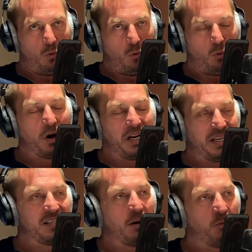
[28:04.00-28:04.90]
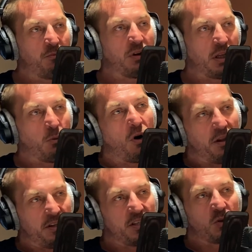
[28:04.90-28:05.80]
it is that we really
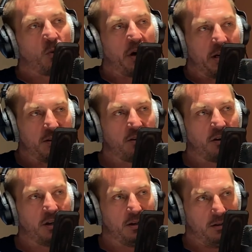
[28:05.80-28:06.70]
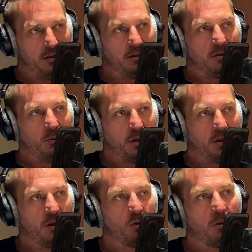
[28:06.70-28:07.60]
want. This is why I started with
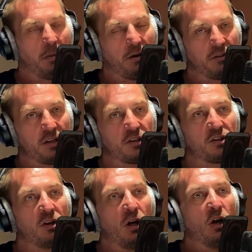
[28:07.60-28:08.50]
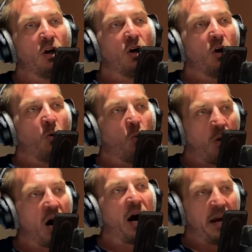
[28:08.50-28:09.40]
you about this
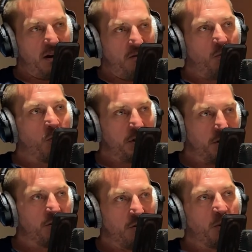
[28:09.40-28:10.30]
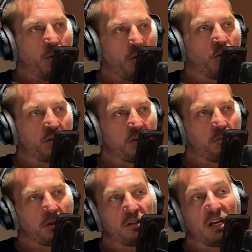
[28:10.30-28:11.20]
why of what you're doing with horses,
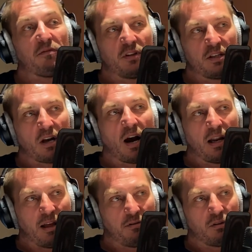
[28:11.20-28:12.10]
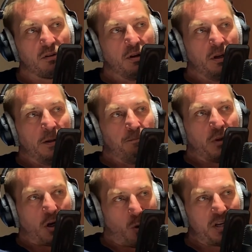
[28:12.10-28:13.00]
because even these high level
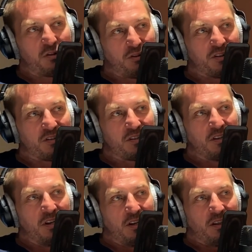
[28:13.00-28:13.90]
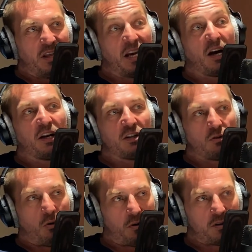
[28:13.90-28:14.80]
equestrians, they got into
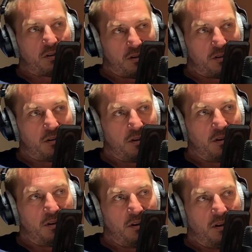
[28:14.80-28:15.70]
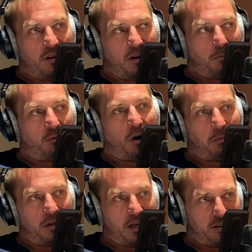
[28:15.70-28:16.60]
horses
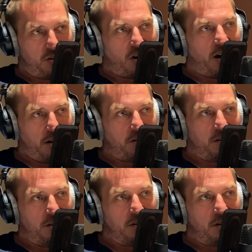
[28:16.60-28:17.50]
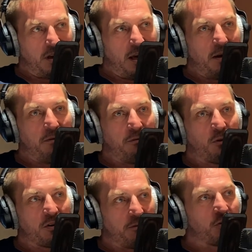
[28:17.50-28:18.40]
probably as a child
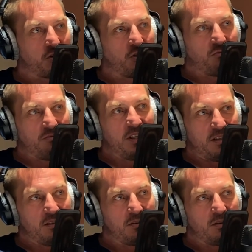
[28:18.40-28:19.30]
for certain reasons.